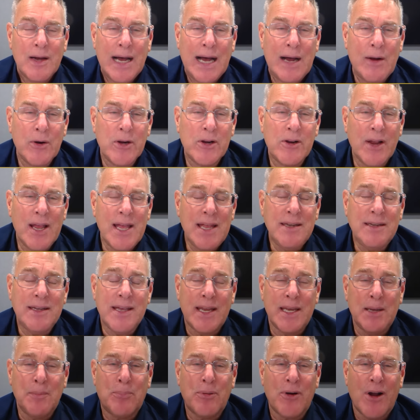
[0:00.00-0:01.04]
Our
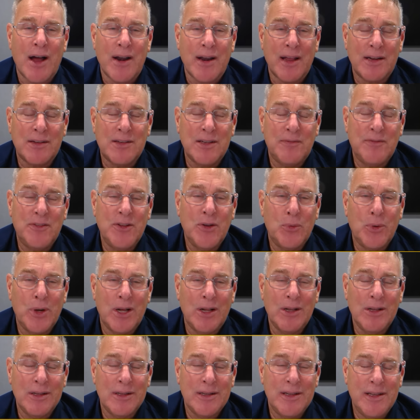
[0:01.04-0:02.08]
granddaddy product, if you
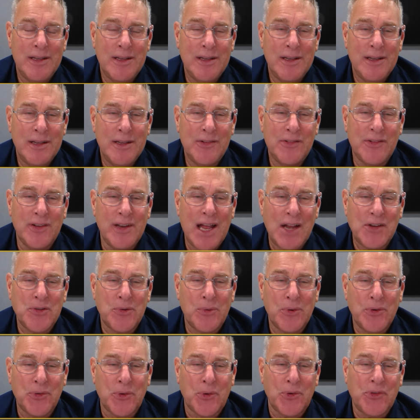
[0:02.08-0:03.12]
will, is the
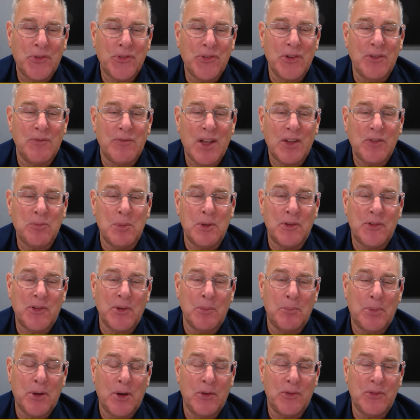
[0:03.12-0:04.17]
Natural Resources Investment
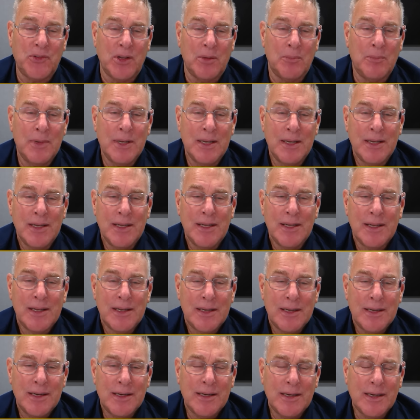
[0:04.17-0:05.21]
Symposium.
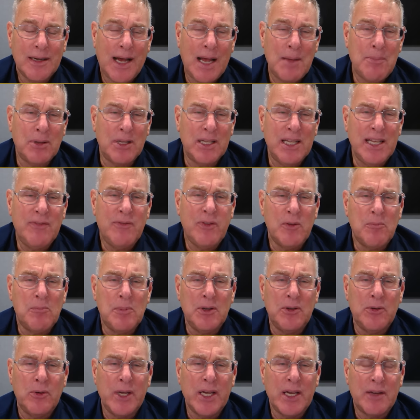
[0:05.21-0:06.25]
Uh, I believe we've
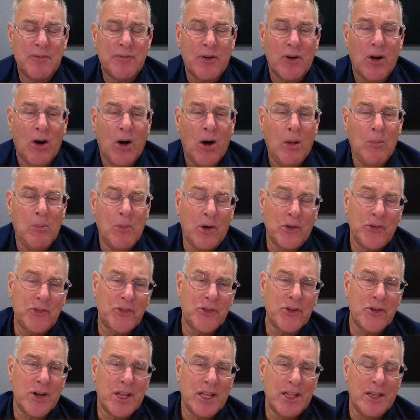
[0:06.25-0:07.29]
been doing it for
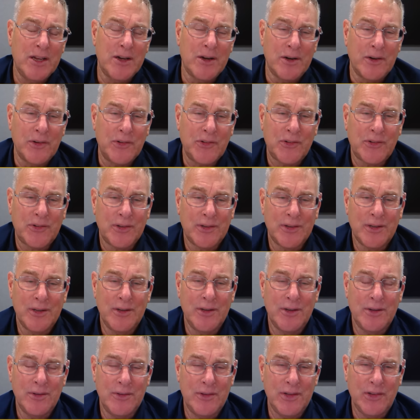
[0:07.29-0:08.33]
almost 30 years.
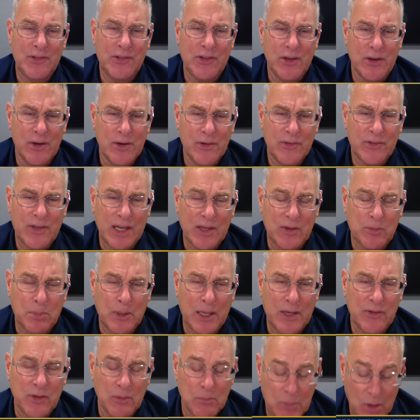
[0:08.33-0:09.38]
Uh, this year's takes
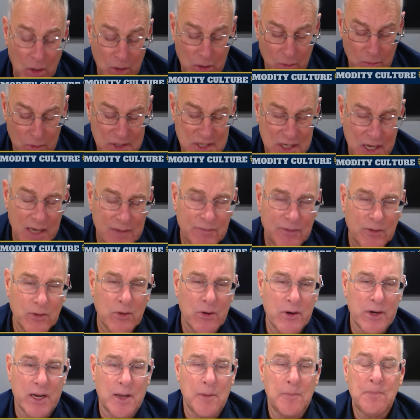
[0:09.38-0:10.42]
place in Boca Raton,
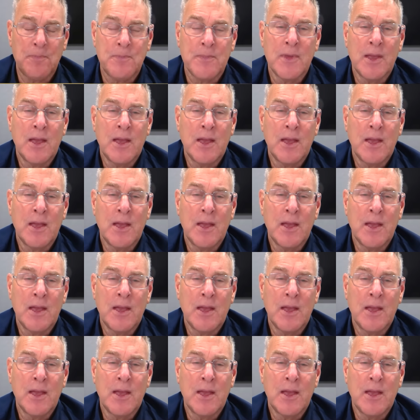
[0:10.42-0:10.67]
Florida.